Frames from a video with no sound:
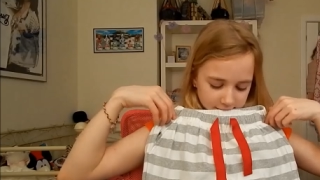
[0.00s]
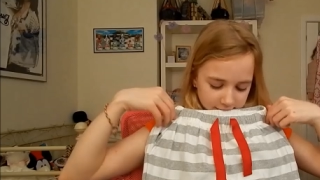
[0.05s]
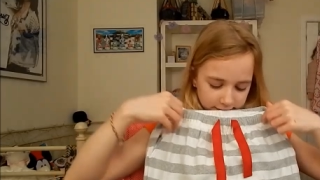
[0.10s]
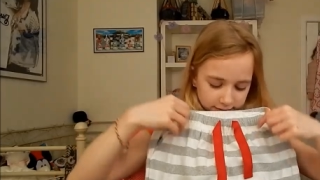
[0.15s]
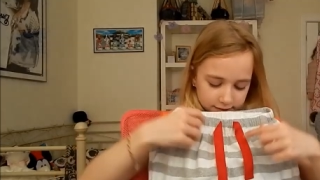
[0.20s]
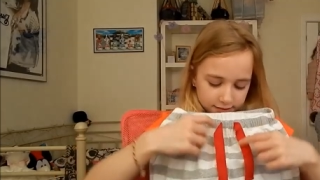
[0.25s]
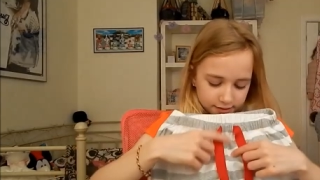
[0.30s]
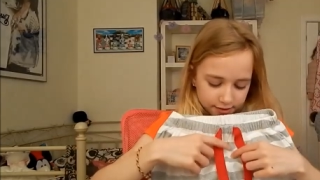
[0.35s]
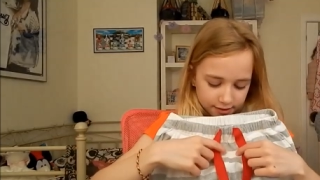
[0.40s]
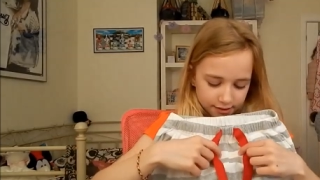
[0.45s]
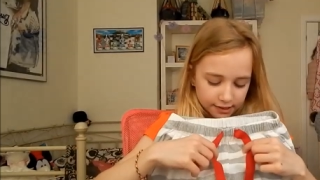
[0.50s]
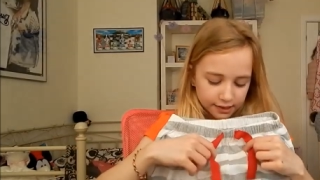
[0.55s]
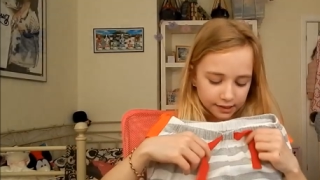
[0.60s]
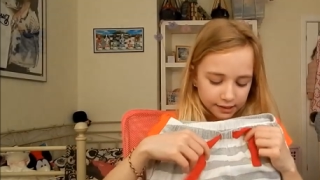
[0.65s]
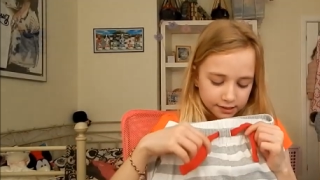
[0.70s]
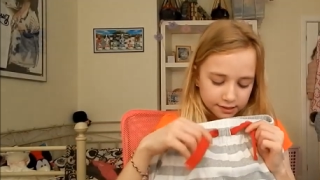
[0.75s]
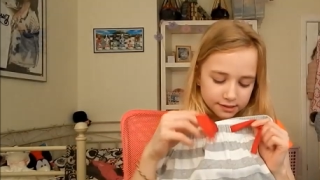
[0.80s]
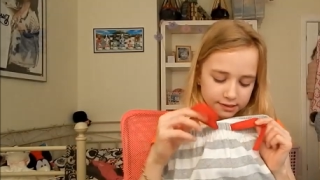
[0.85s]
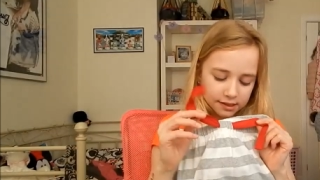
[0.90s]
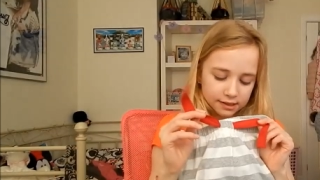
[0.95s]
like
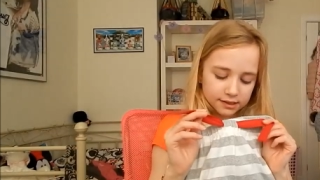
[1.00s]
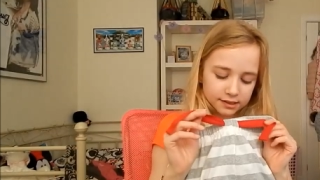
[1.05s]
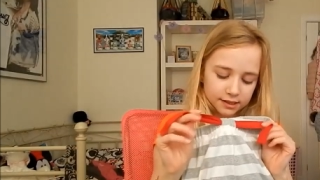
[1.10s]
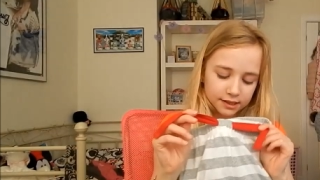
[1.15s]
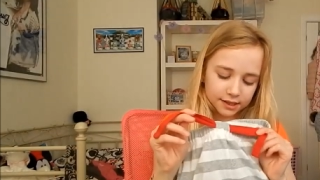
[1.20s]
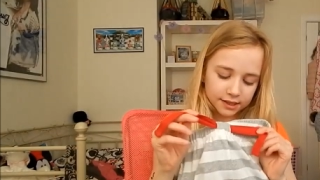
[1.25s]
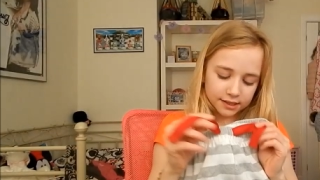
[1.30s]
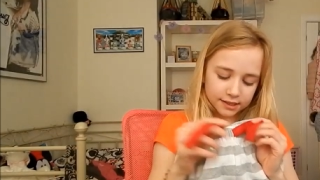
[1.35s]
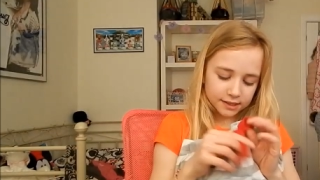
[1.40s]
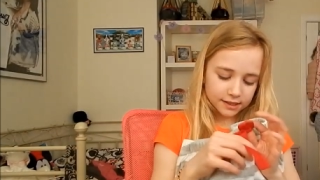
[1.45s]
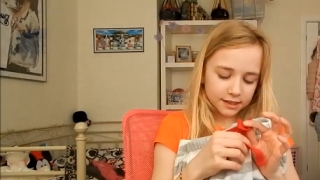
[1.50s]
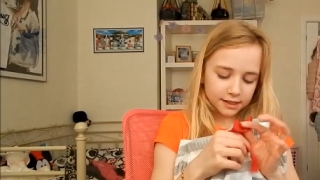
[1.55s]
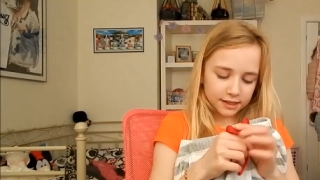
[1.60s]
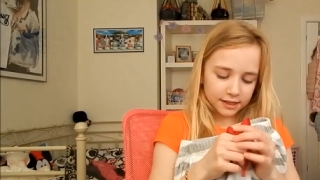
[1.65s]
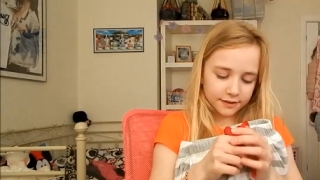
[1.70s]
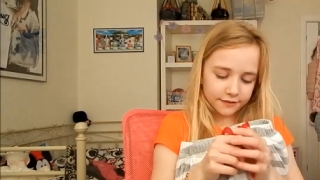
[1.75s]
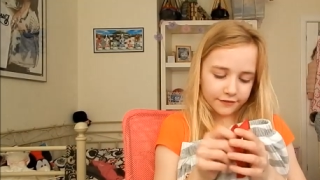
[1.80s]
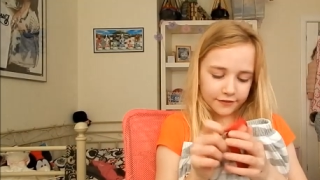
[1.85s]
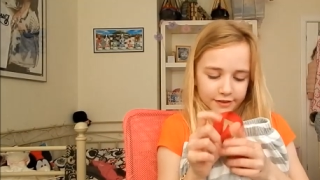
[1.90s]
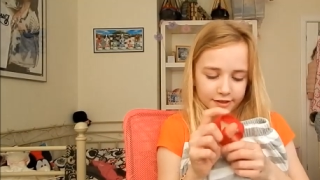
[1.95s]
these to tighten
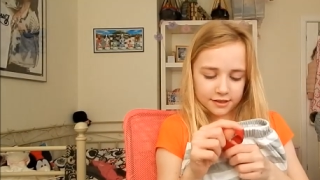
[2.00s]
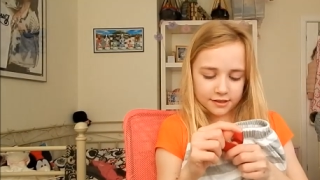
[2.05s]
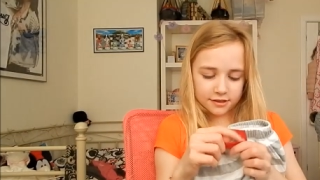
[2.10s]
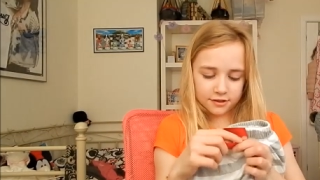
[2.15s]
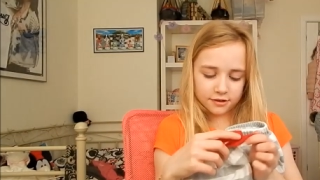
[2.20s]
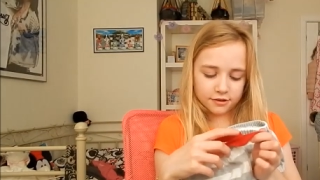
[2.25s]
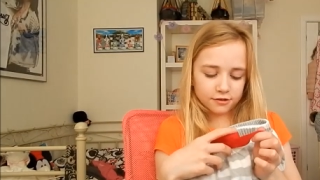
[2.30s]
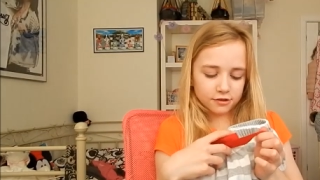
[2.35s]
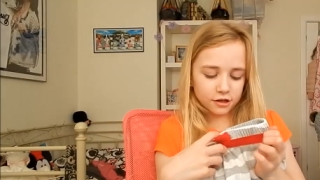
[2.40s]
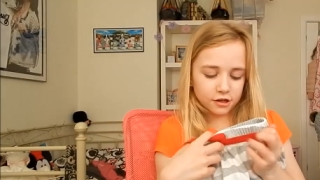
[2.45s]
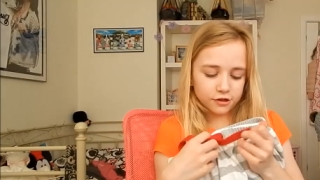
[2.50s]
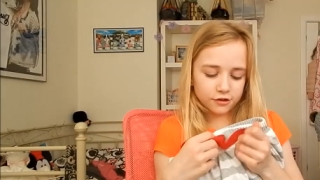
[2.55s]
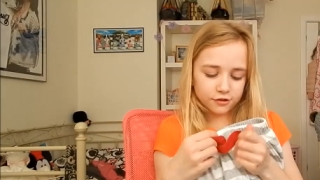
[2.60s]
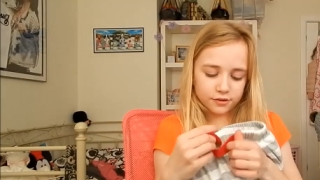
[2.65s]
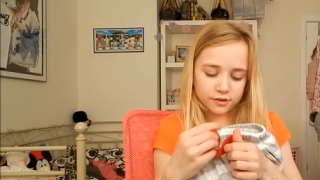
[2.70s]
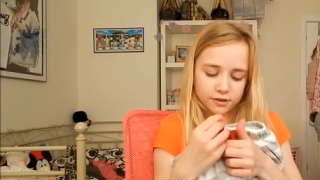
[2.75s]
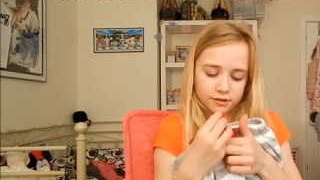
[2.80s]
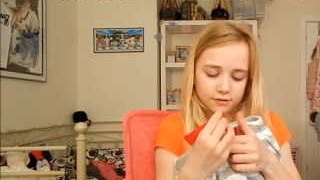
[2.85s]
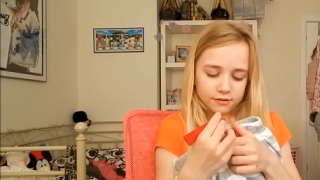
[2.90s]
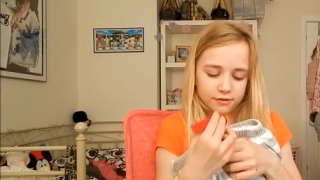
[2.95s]
if it's too
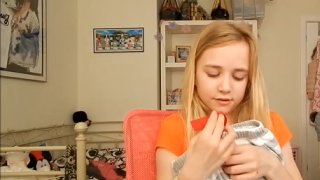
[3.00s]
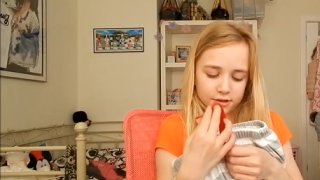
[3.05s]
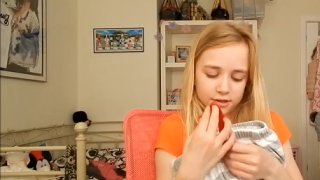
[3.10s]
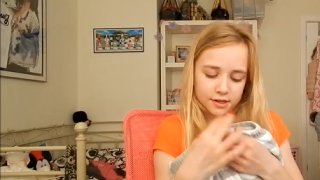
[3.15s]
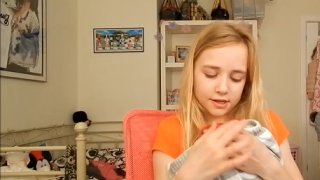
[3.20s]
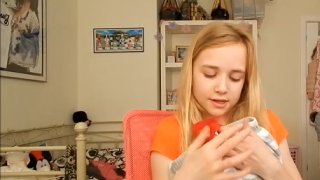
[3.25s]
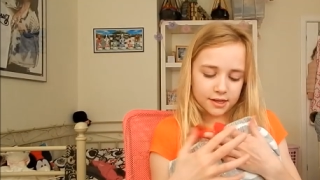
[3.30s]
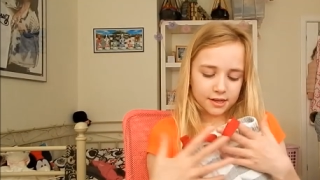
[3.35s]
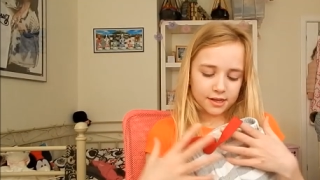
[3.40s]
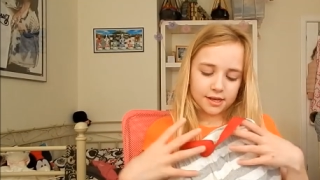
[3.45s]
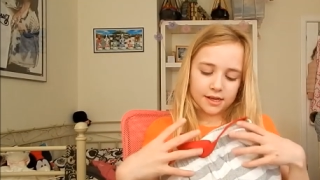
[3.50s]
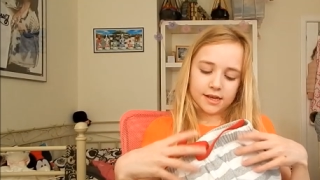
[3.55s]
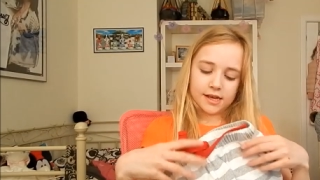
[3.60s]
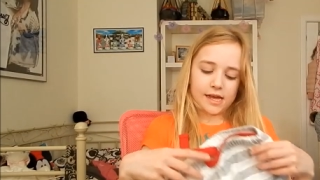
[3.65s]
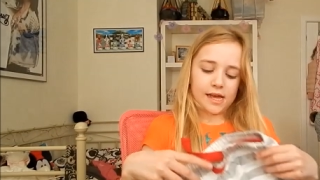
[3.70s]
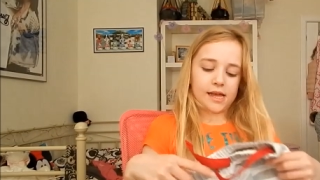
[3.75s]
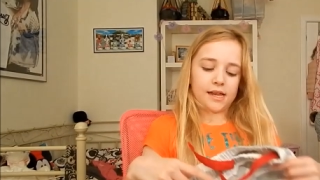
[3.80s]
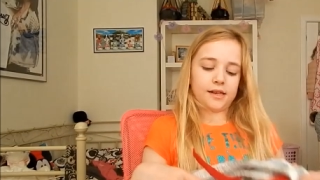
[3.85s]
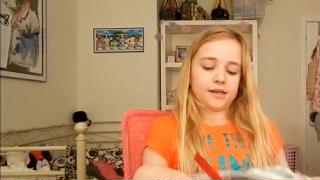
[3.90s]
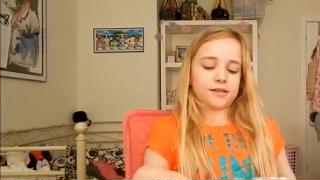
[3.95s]
loose or
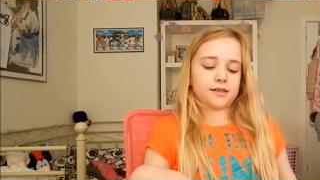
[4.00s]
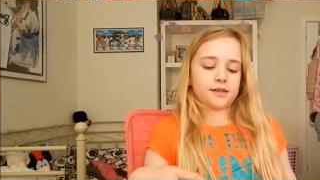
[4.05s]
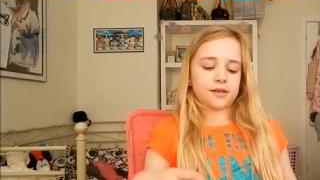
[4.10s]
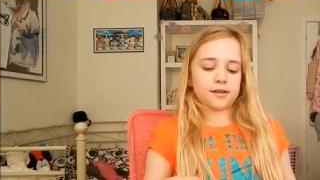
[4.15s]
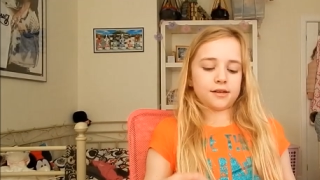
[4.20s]
and